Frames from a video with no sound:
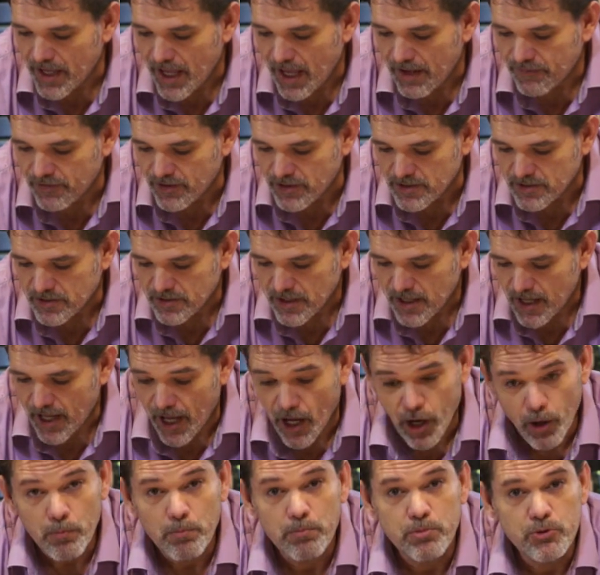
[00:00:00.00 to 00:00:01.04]
have it,
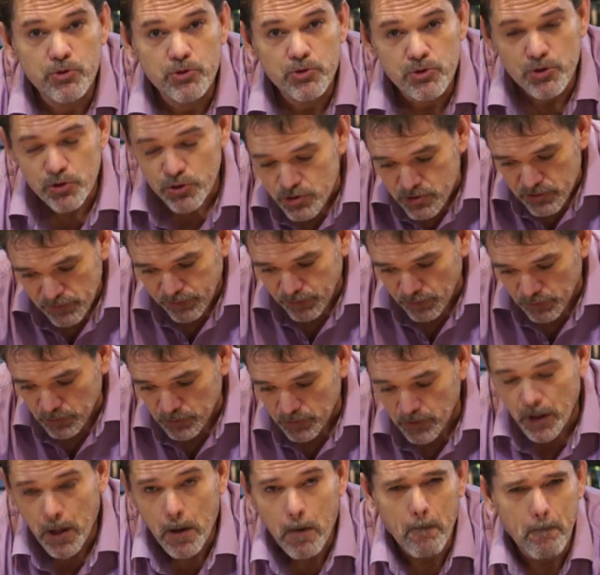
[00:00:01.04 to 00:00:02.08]
our beautiful,
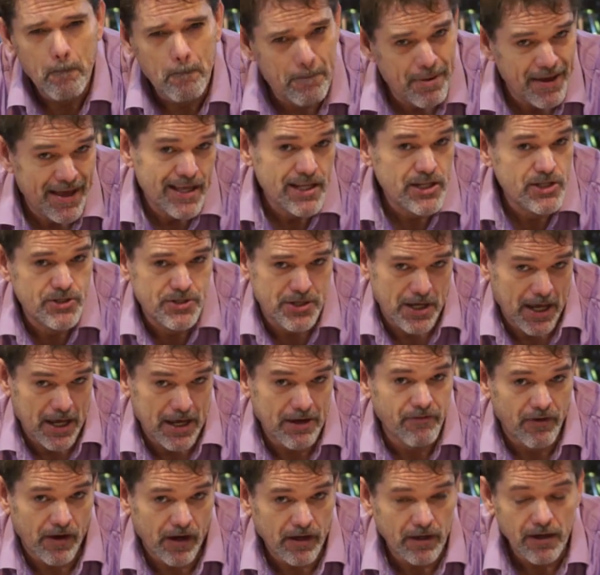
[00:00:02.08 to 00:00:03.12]
best
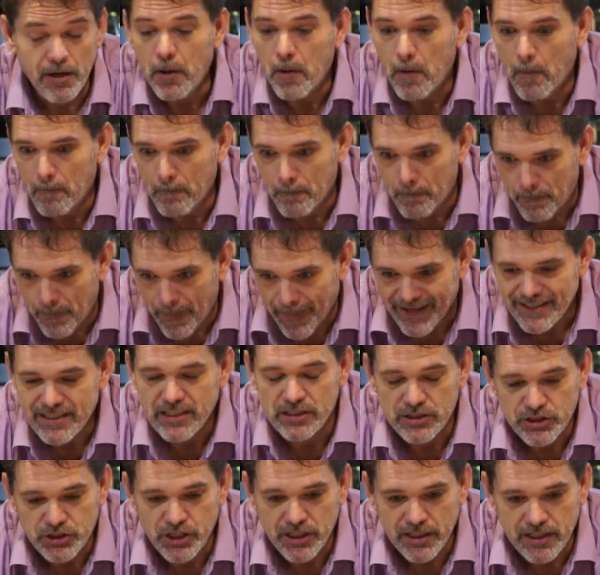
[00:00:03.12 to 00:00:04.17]
ever
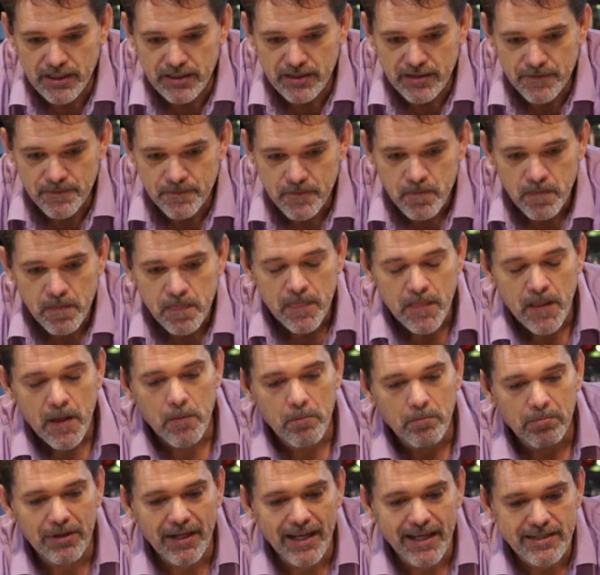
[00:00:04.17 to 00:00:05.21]
butter chicken,
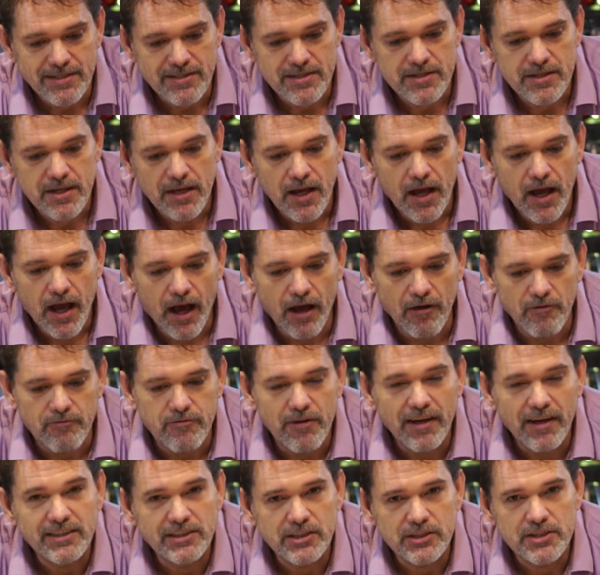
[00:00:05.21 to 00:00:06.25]
plus a
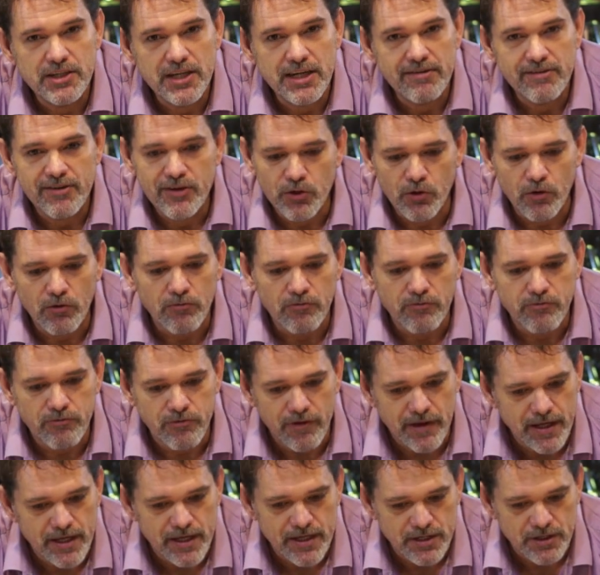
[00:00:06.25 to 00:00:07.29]
vegetarian or
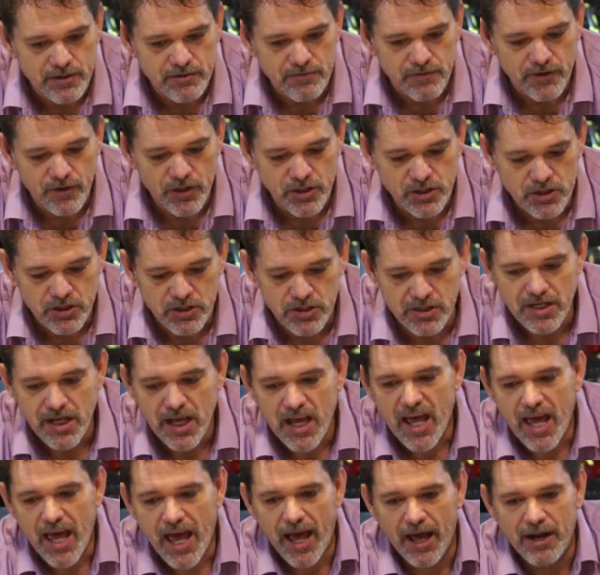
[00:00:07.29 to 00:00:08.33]
vegan version,
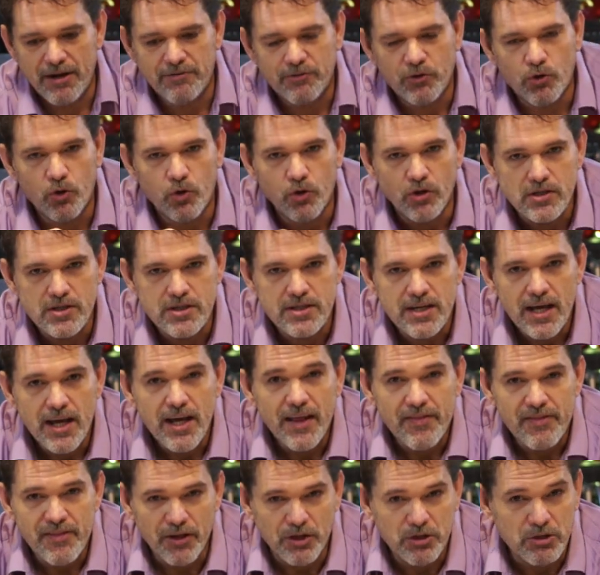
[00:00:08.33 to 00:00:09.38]
and of course
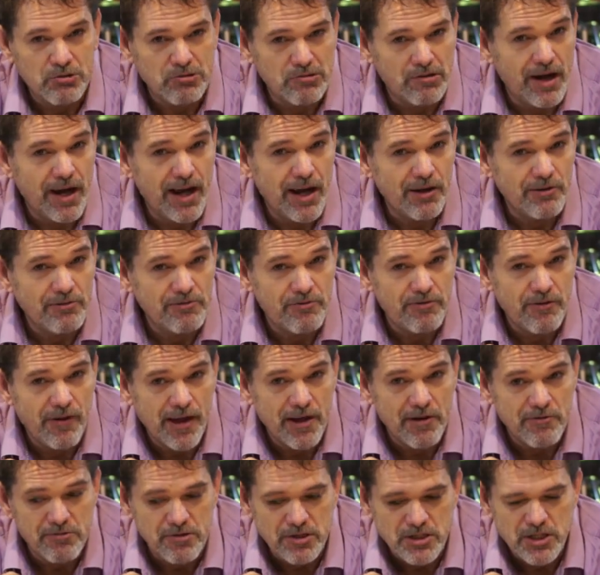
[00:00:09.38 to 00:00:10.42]
the crowd
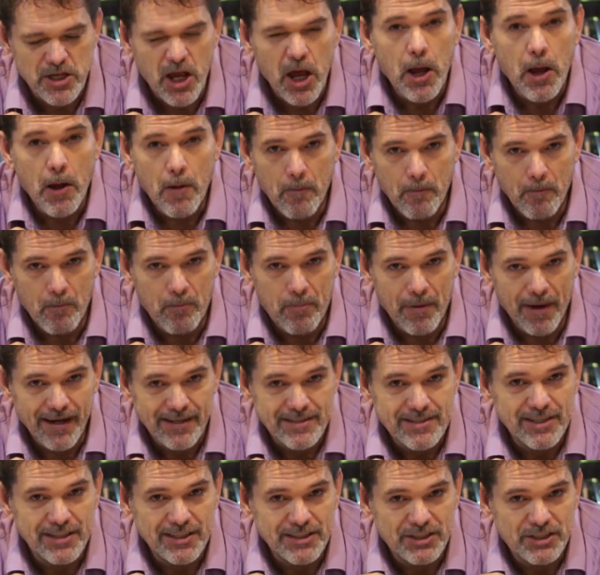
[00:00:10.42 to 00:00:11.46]
favourite
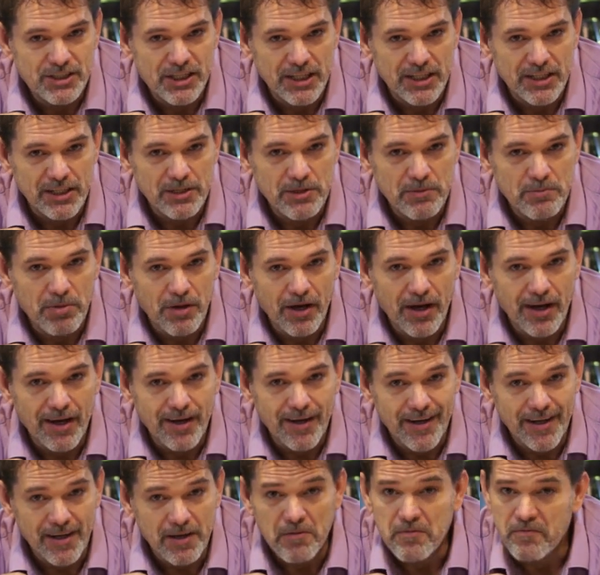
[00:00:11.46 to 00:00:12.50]
butter chicken
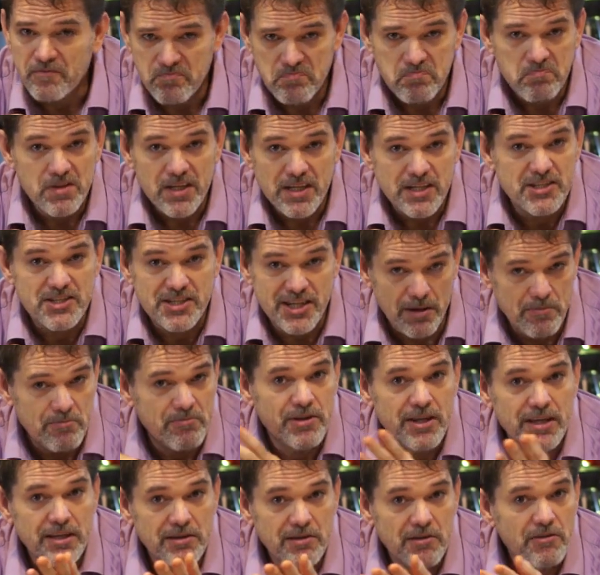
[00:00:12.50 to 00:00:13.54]
pie.
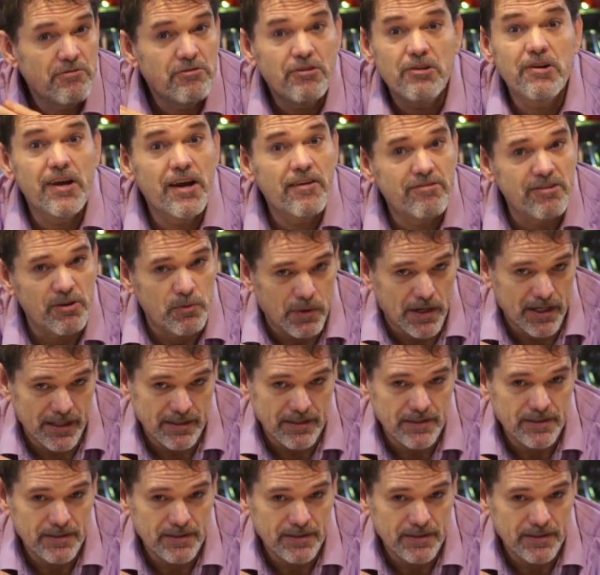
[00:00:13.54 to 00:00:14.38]
Something for everyone.